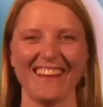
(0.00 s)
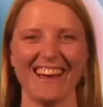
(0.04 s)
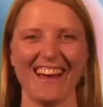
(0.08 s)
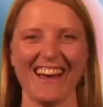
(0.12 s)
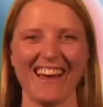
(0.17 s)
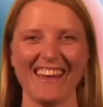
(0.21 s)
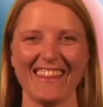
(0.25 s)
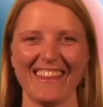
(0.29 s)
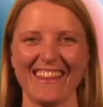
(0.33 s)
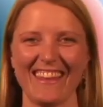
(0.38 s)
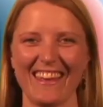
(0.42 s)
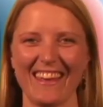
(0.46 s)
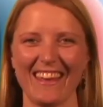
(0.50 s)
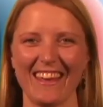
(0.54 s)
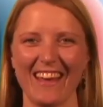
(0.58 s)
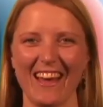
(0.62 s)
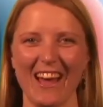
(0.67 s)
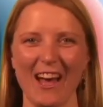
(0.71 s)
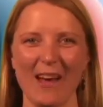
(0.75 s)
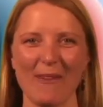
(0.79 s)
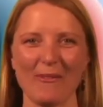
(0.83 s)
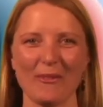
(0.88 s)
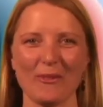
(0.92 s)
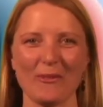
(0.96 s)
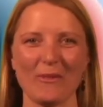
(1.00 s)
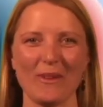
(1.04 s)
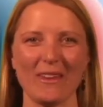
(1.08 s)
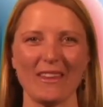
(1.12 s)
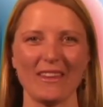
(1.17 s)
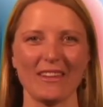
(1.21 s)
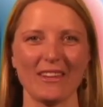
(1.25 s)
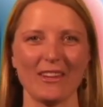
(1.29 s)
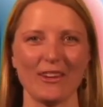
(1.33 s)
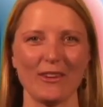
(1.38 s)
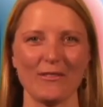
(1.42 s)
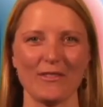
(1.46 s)
Hi there, I'm the
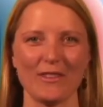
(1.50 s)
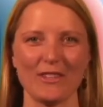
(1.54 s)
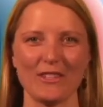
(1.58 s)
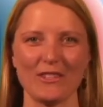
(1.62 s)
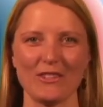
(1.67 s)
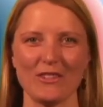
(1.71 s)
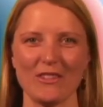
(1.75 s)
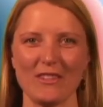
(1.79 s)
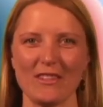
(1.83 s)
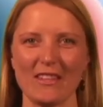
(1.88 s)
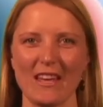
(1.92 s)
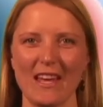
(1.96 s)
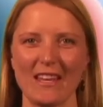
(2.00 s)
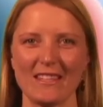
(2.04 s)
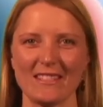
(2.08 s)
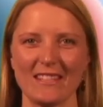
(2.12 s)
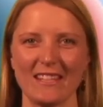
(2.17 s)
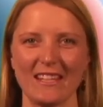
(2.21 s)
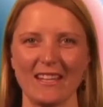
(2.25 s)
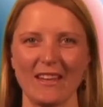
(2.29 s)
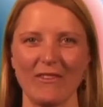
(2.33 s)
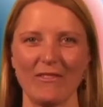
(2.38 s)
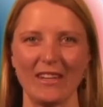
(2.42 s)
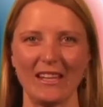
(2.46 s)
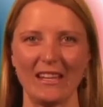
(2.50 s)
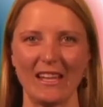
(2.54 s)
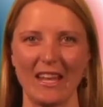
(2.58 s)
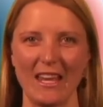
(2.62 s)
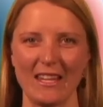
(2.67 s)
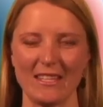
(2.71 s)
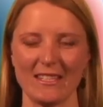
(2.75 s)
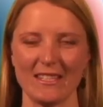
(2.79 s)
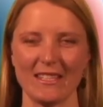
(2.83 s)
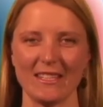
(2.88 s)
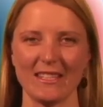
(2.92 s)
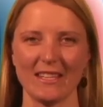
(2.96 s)
weather girl for the 2011
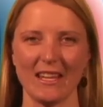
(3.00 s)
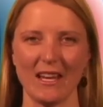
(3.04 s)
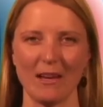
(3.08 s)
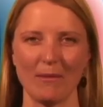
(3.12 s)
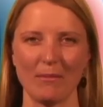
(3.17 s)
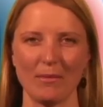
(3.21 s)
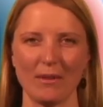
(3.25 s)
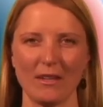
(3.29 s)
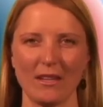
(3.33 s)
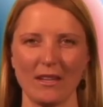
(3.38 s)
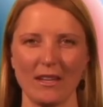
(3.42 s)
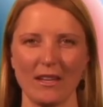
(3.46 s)
Atlantic Cup,